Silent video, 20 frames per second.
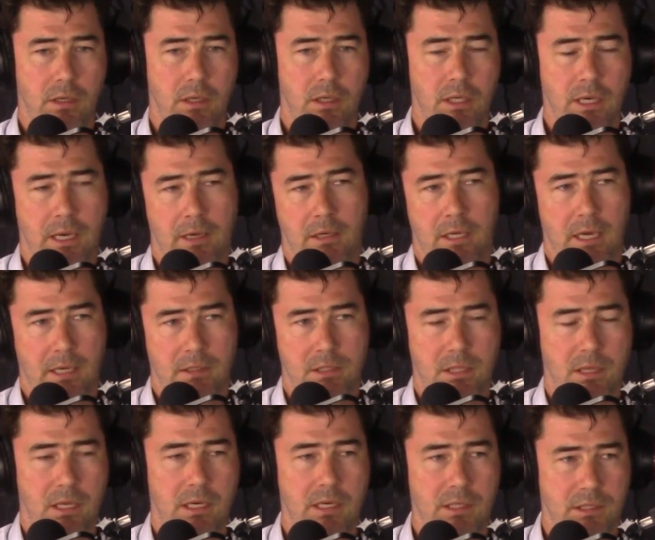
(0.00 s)
yeah, okay,
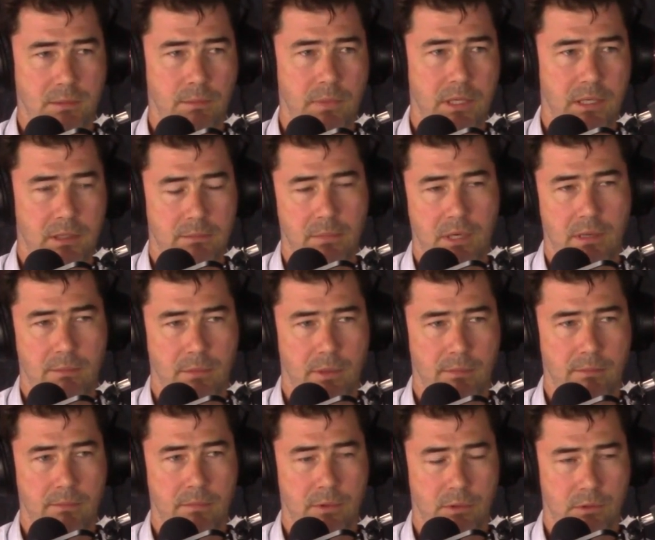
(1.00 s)
so they need to meet a
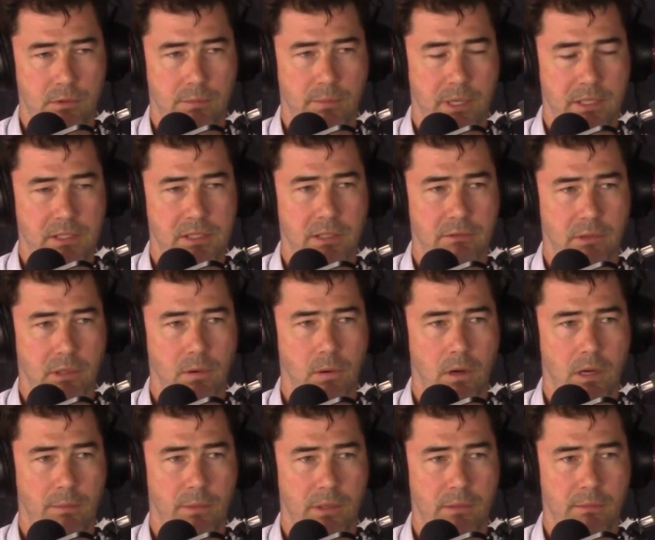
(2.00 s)
minimum or a basic
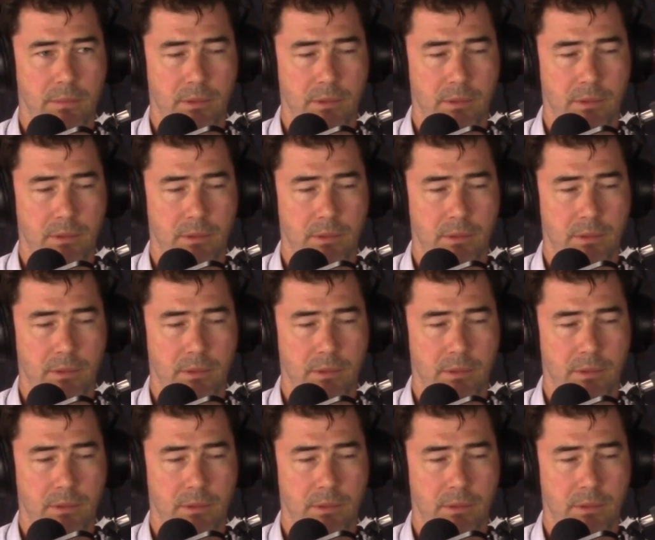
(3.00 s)
requirement.